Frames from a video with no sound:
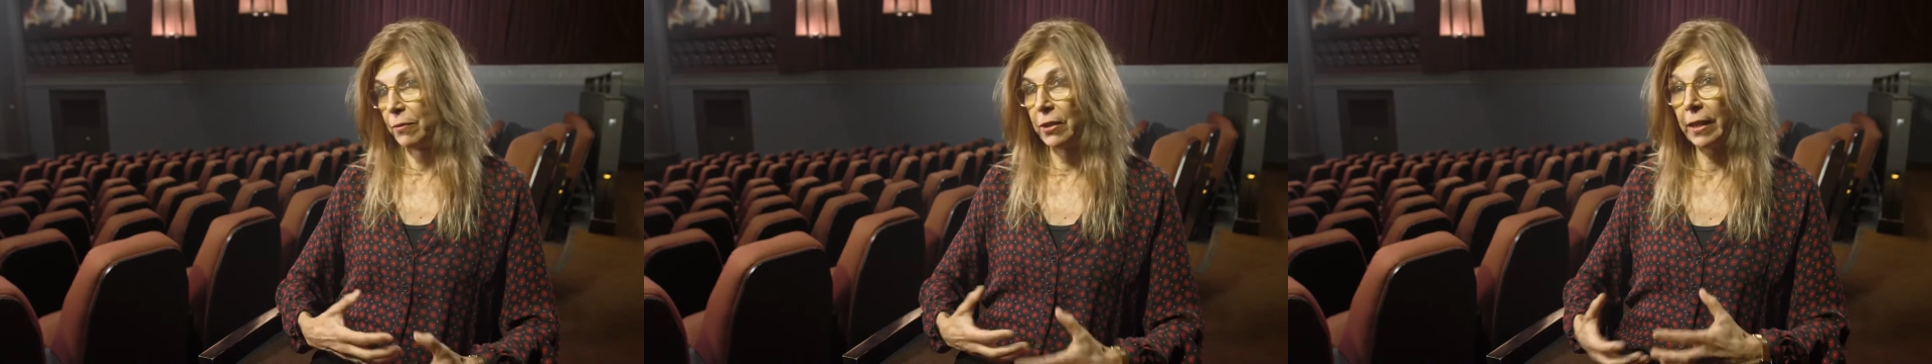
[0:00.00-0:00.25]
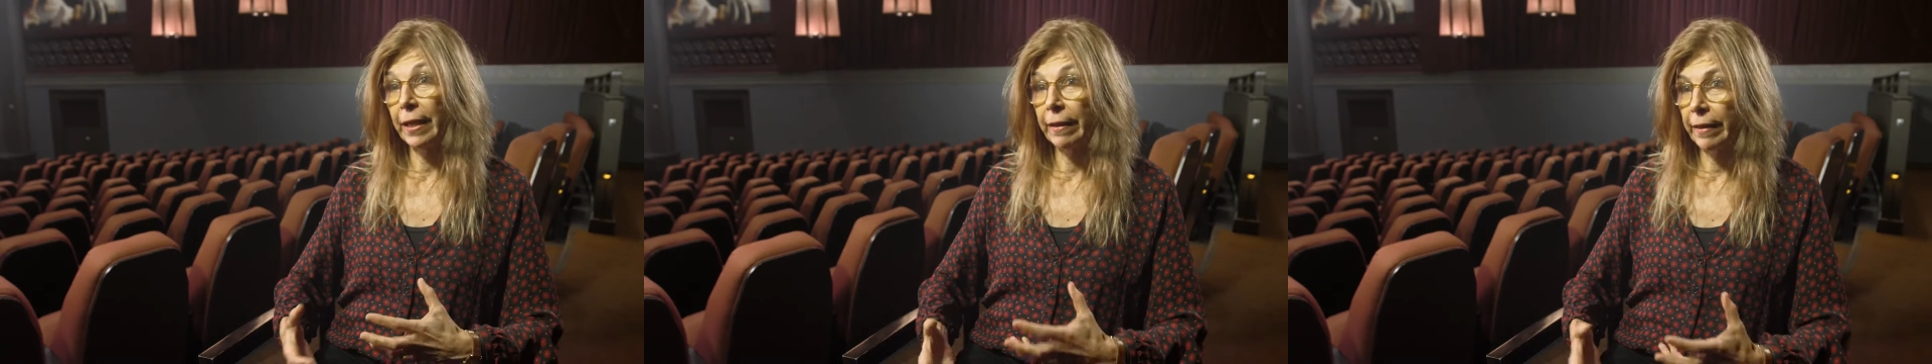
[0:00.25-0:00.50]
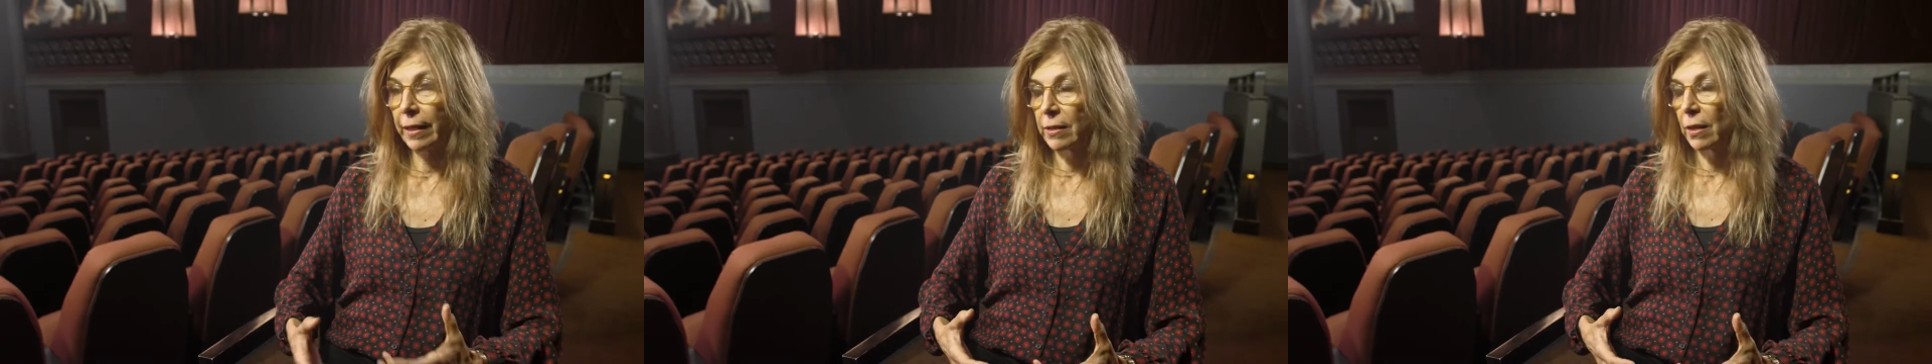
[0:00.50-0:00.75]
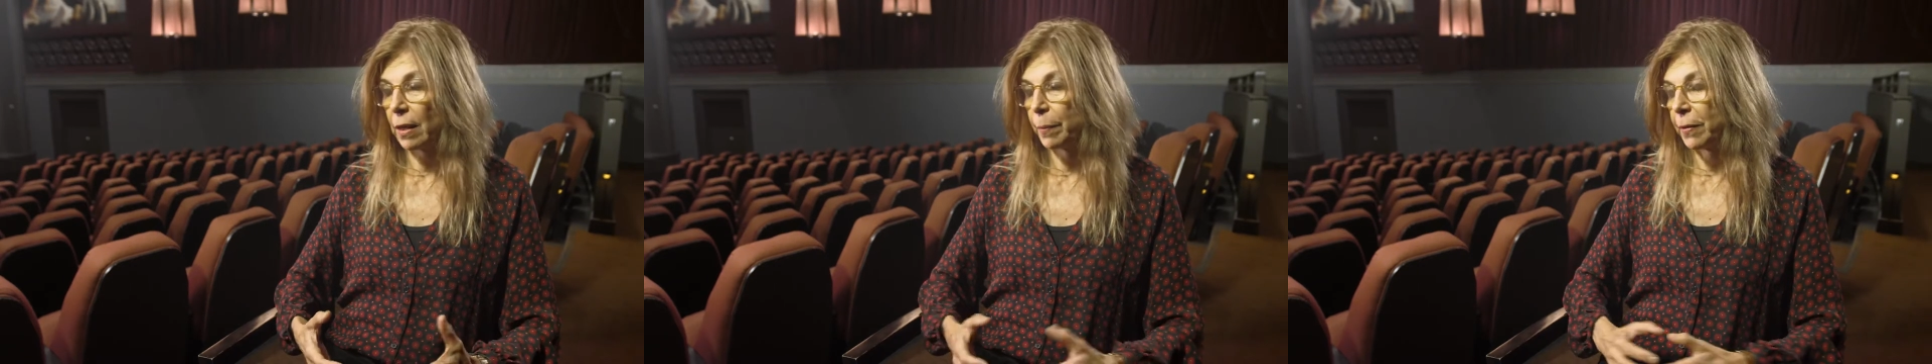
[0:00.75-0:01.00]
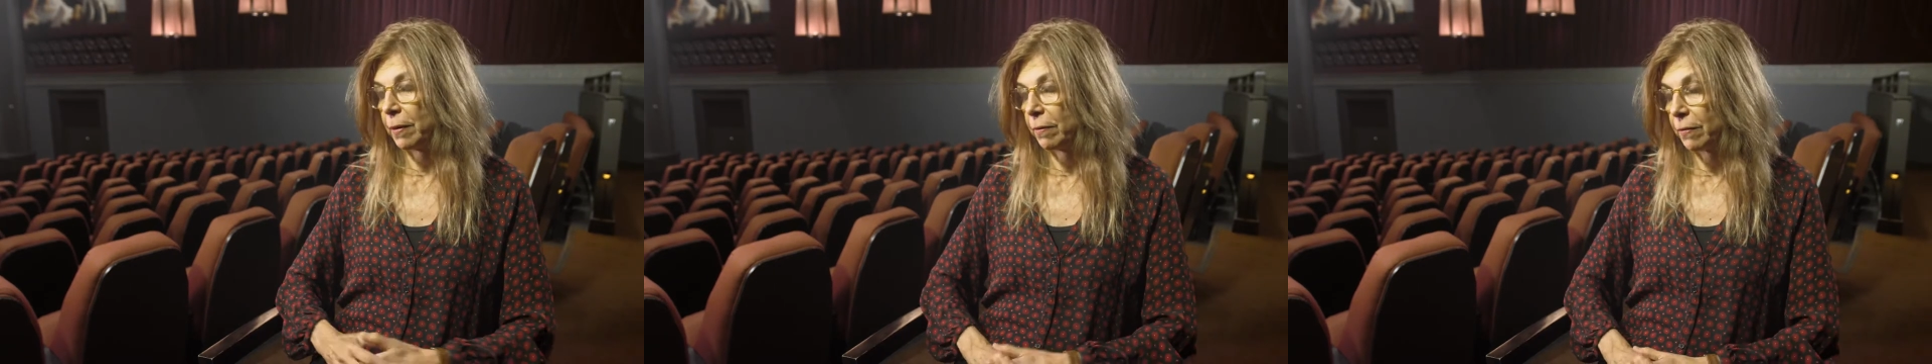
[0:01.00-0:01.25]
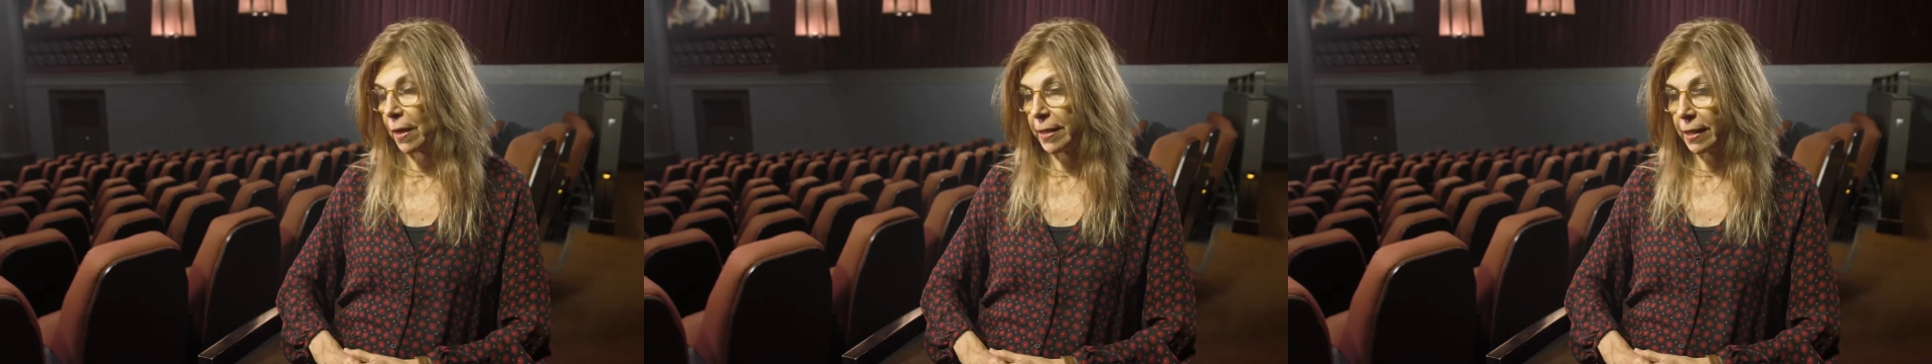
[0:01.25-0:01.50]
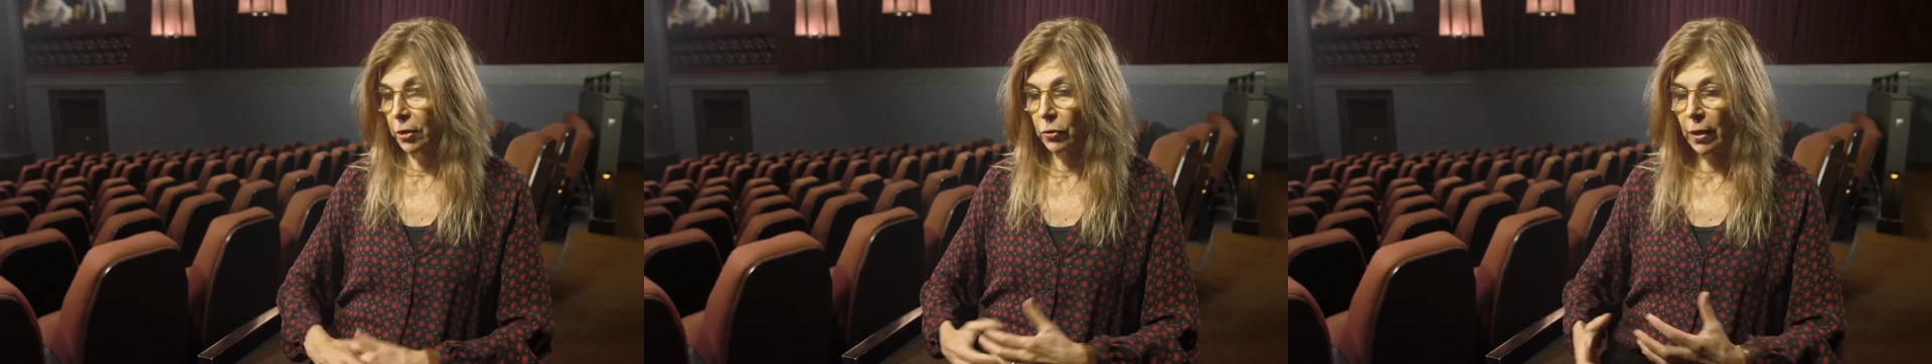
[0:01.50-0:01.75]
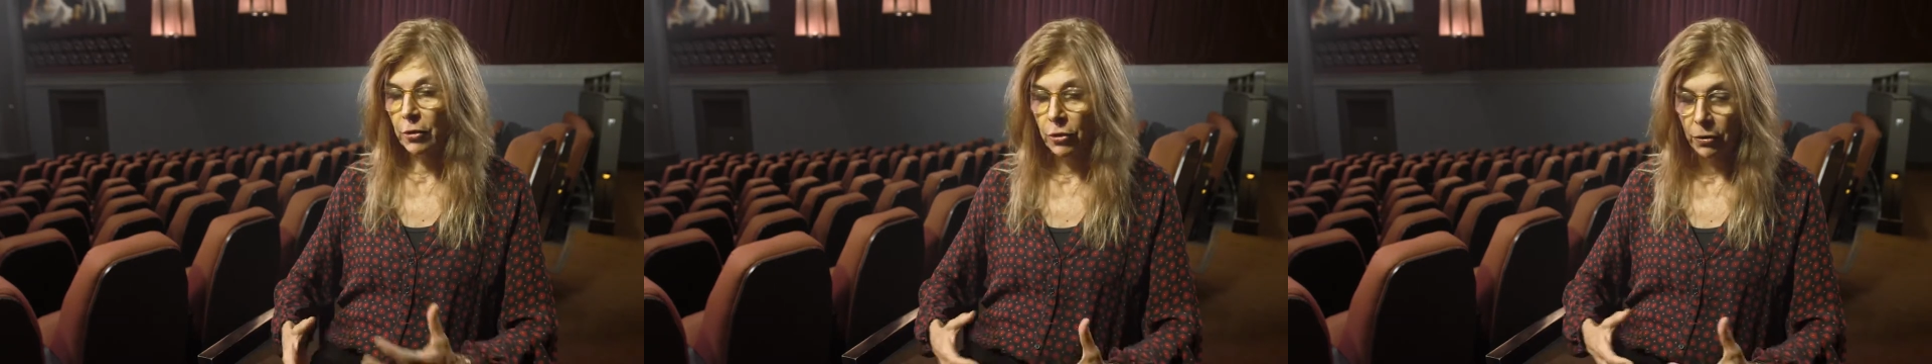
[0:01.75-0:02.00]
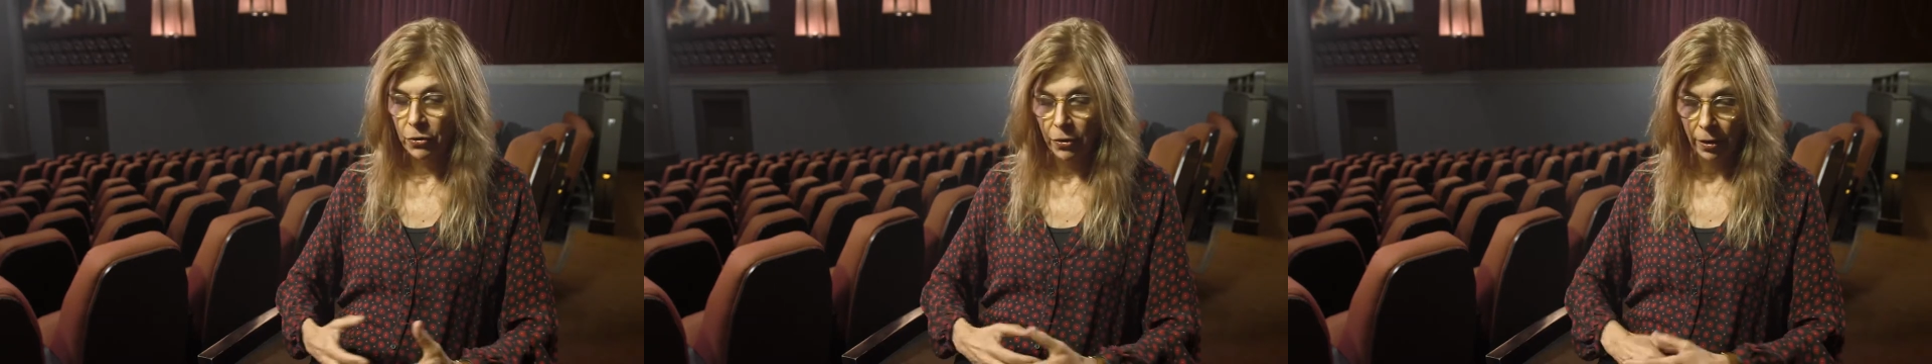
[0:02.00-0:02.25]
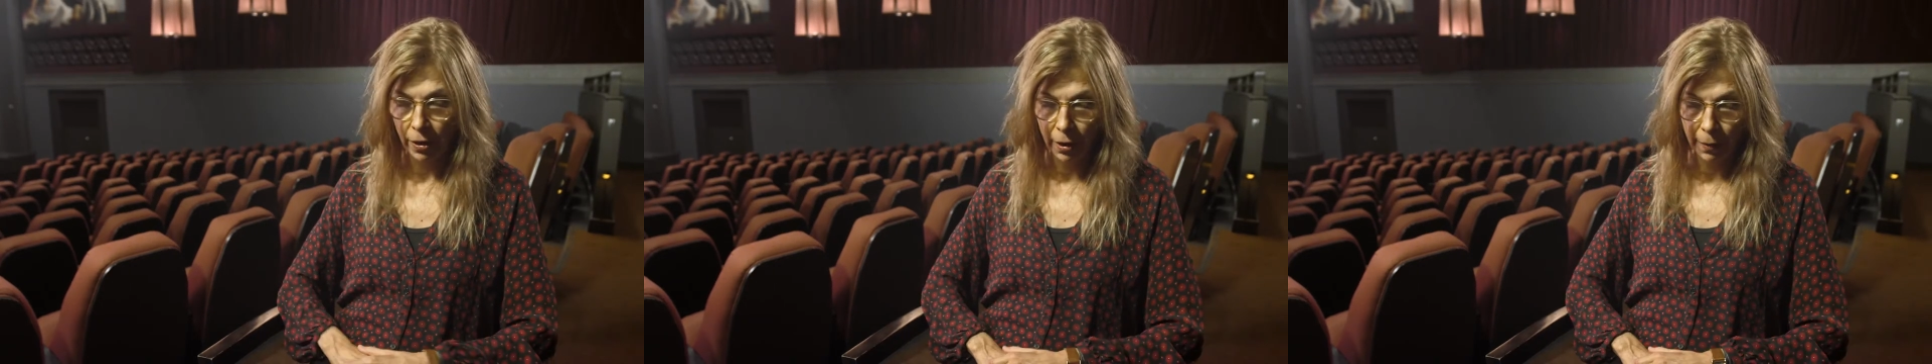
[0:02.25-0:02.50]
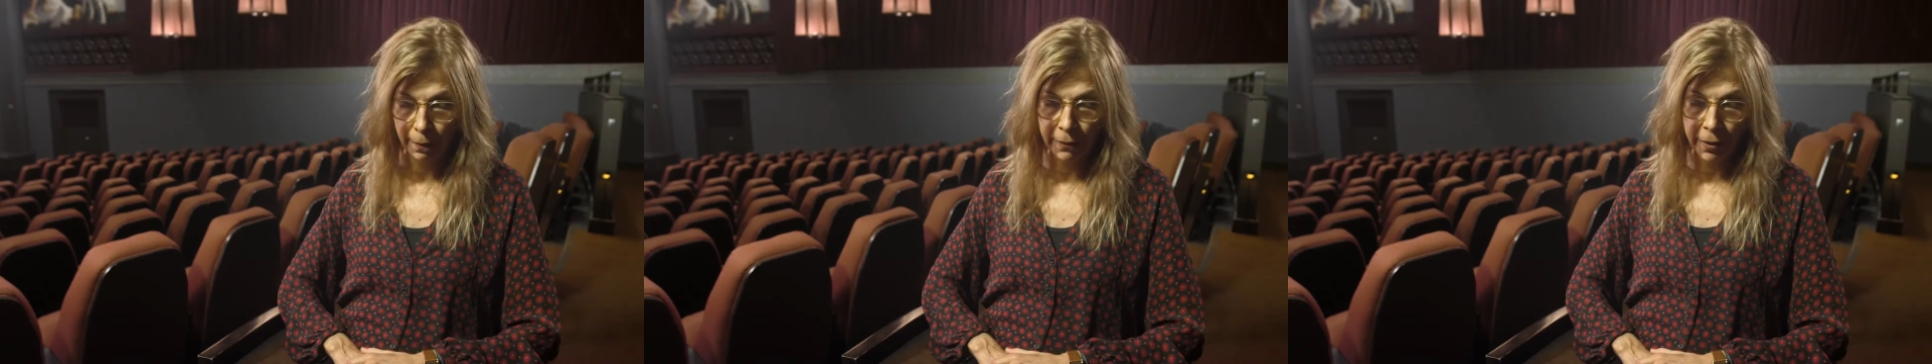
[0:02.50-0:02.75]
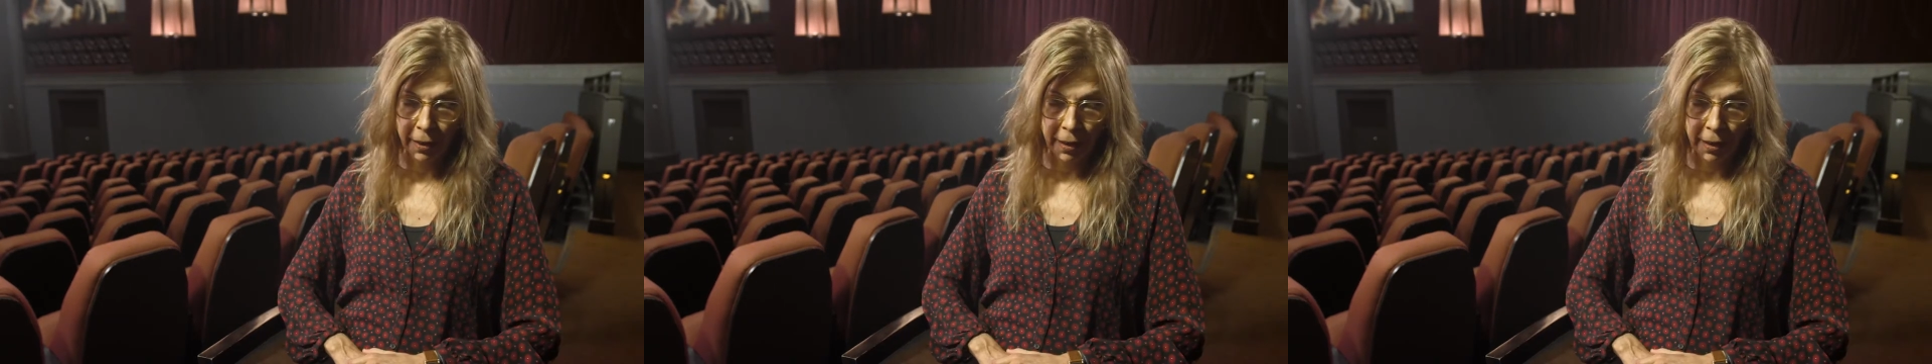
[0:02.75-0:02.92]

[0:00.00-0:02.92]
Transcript: digging things up and finding treasures, and